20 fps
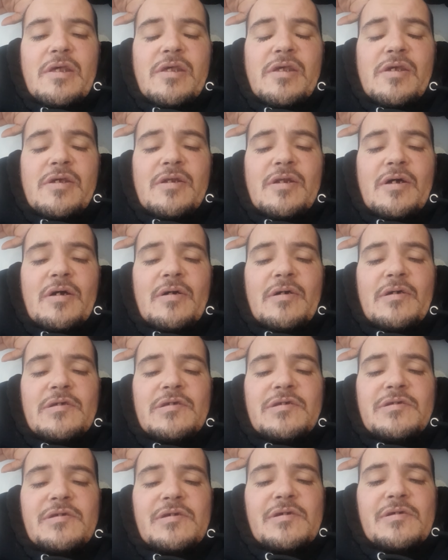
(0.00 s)

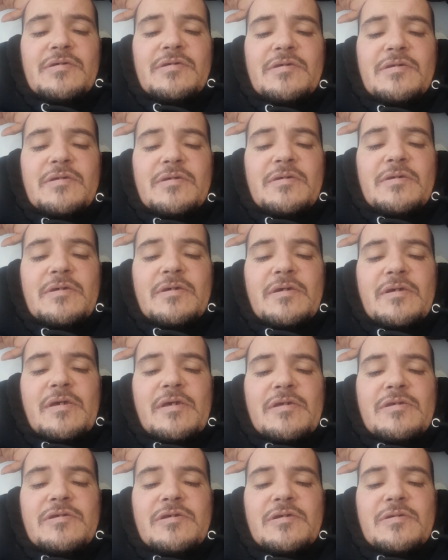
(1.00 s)
It's
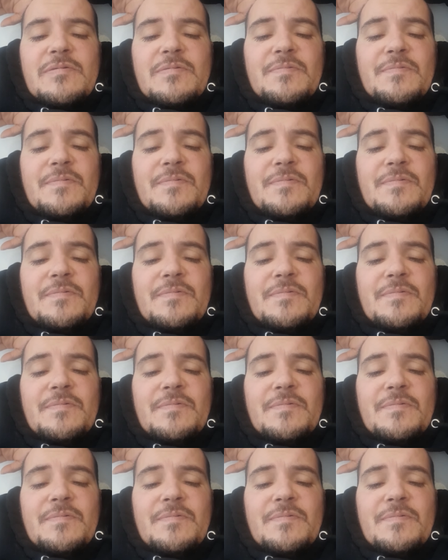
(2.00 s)
just